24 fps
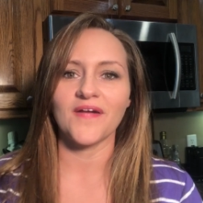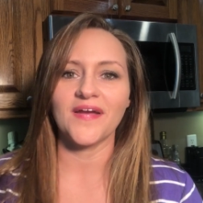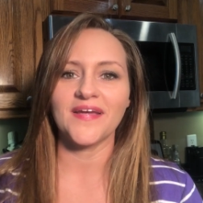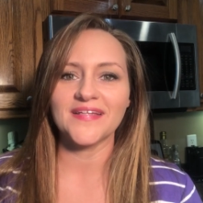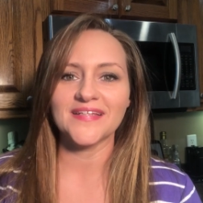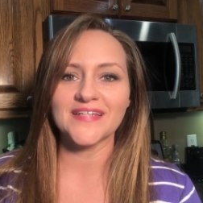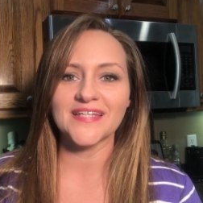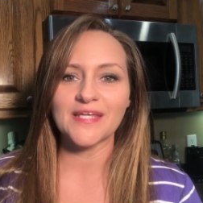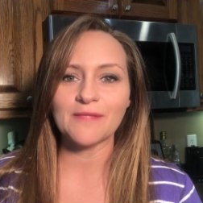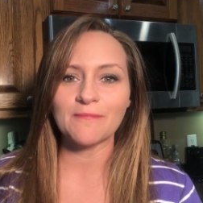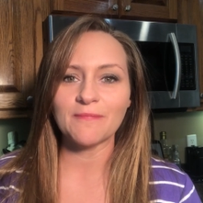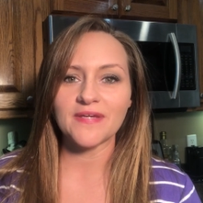All right,
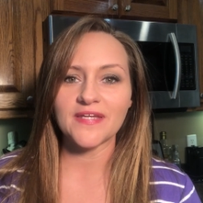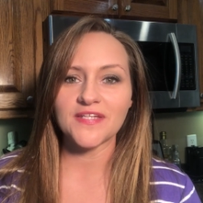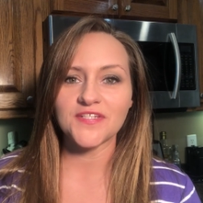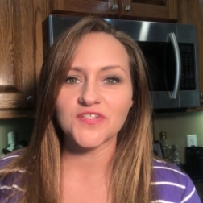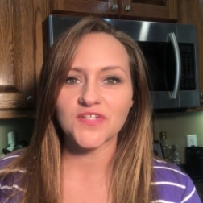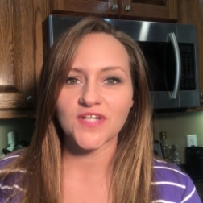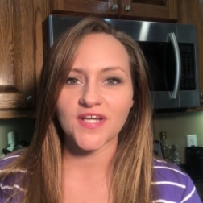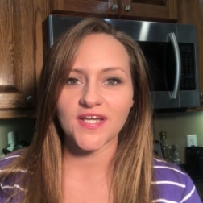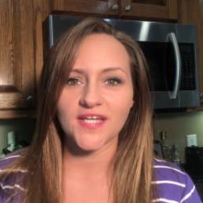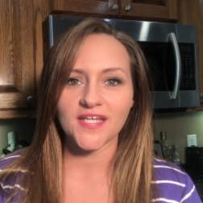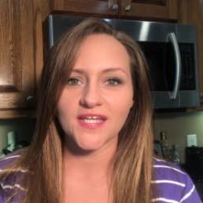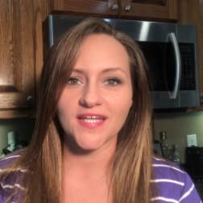let me
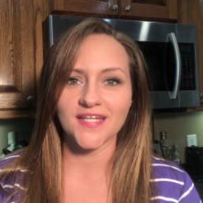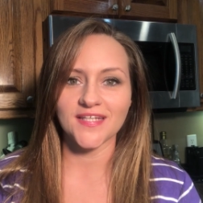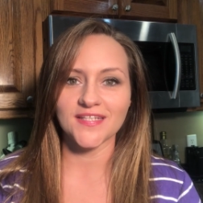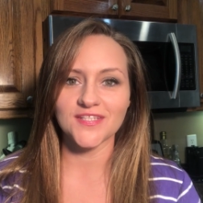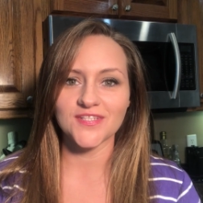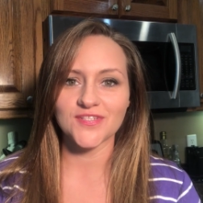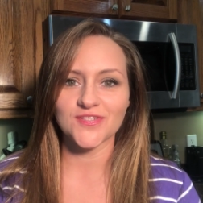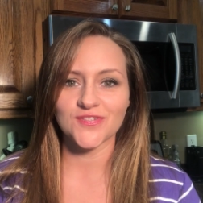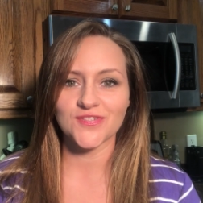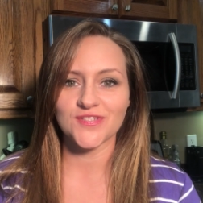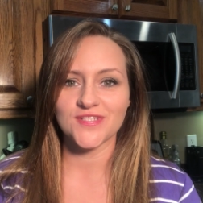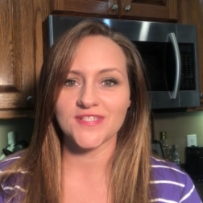try to
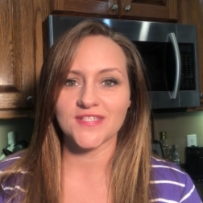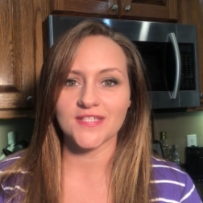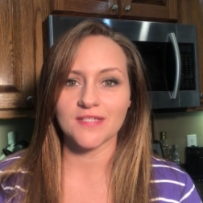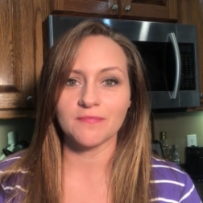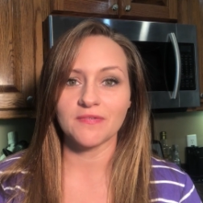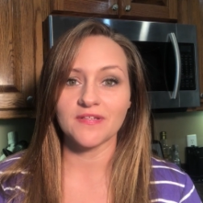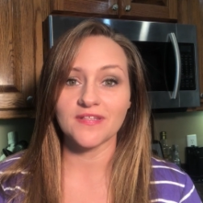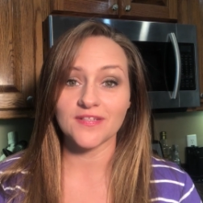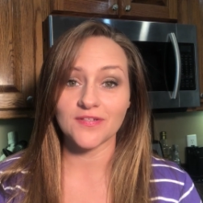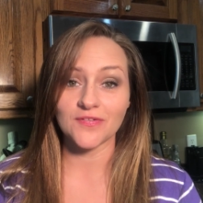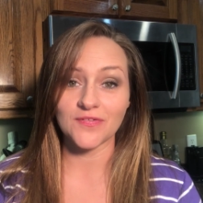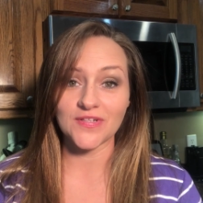answer some
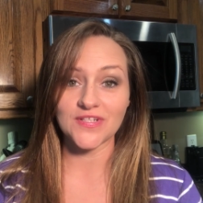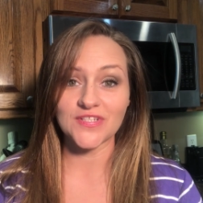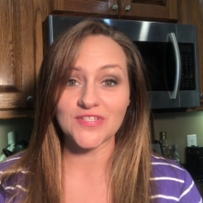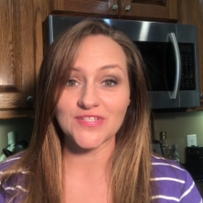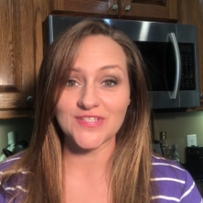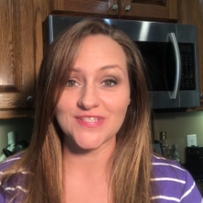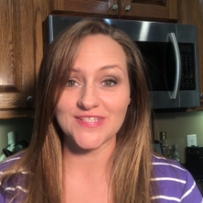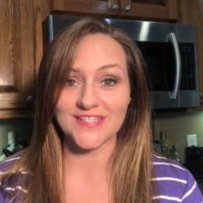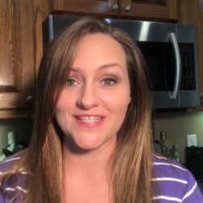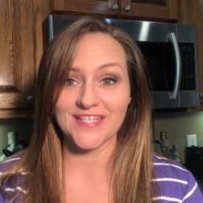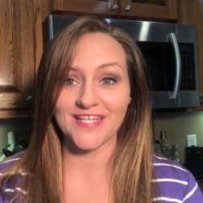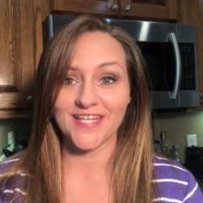of the
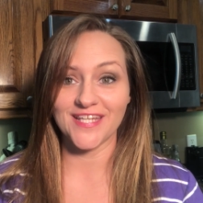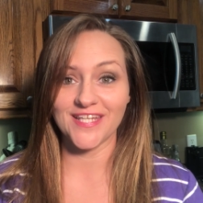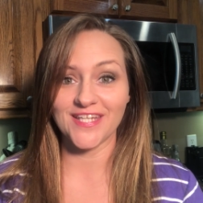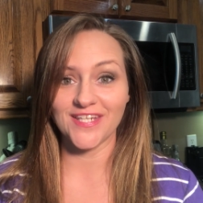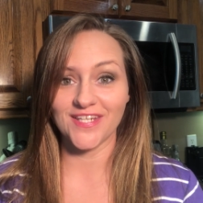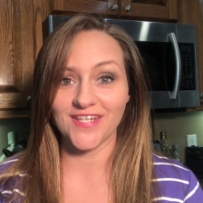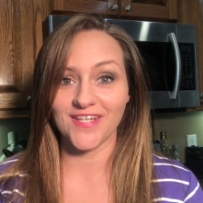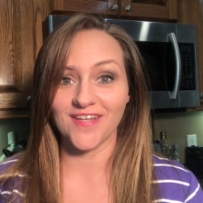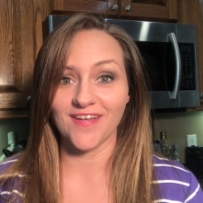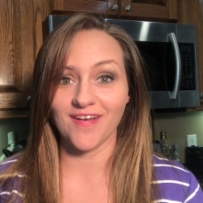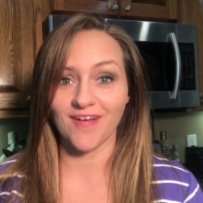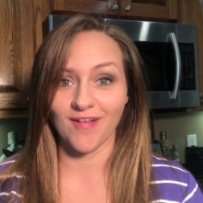questions that I
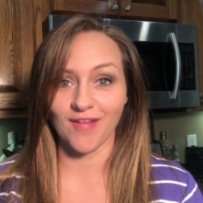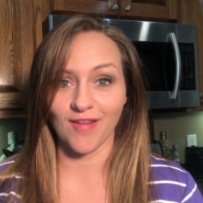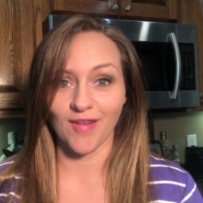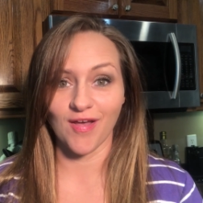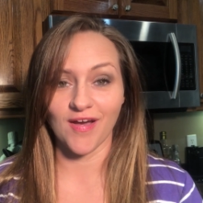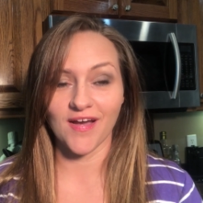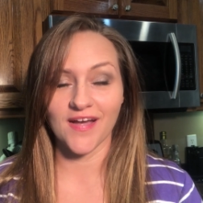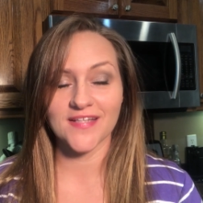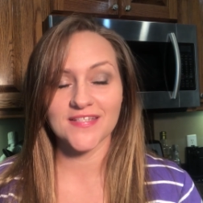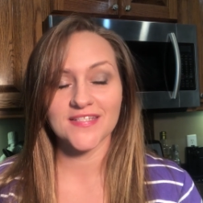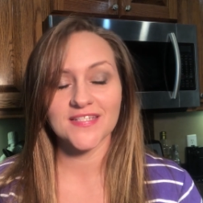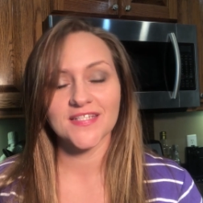get a
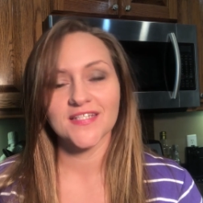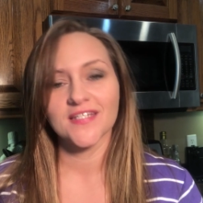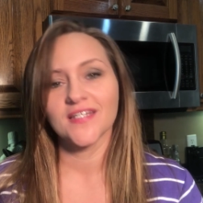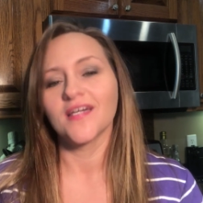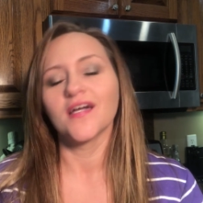lot.